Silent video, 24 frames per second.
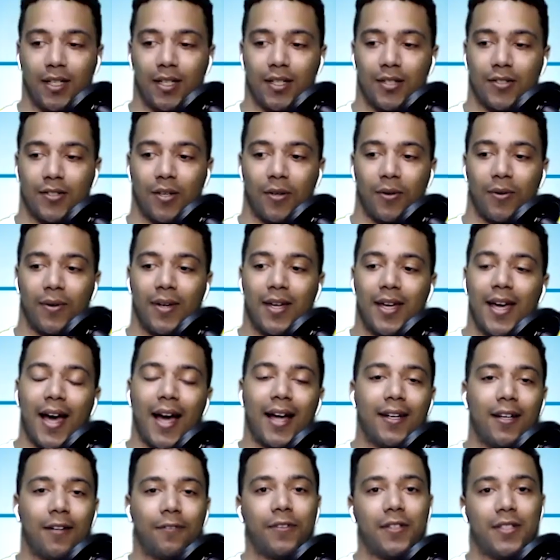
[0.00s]
So I
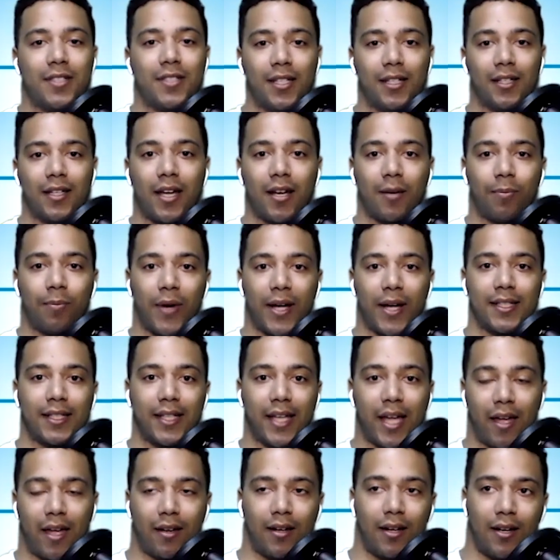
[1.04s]
definitely see a lot of
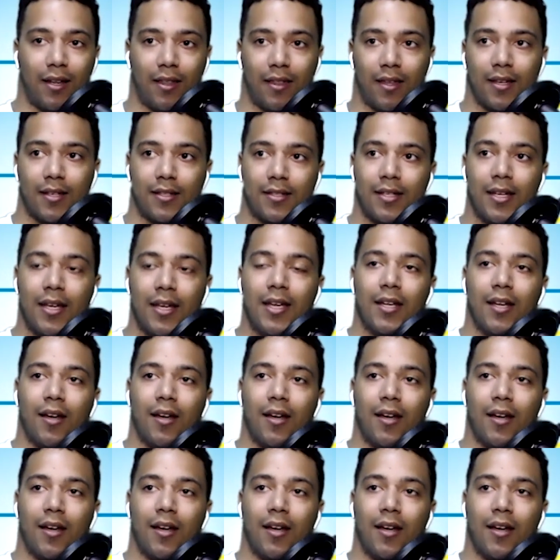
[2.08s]
practicality to this.